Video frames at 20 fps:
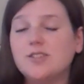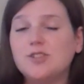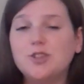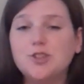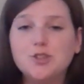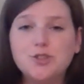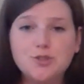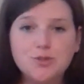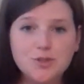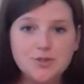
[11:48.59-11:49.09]

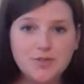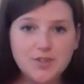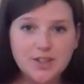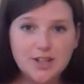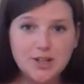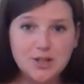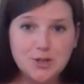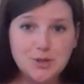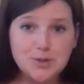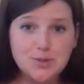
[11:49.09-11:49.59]
nursery
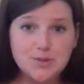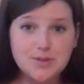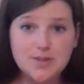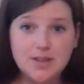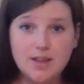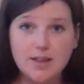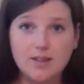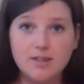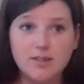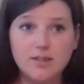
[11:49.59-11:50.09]
videos
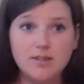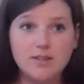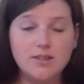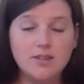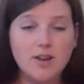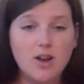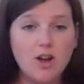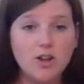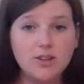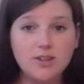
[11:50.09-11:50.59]
and
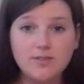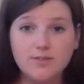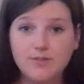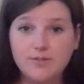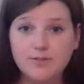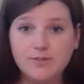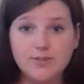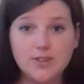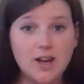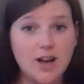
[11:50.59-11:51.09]
all
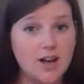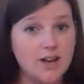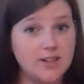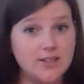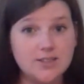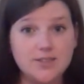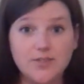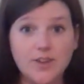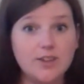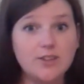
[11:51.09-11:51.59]
of
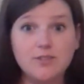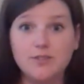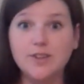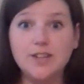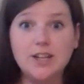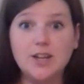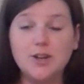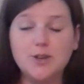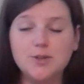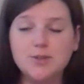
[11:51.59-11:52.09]
kinds of other
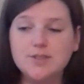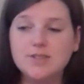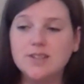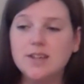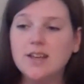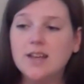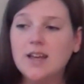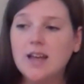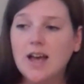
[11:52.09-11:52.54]
videos.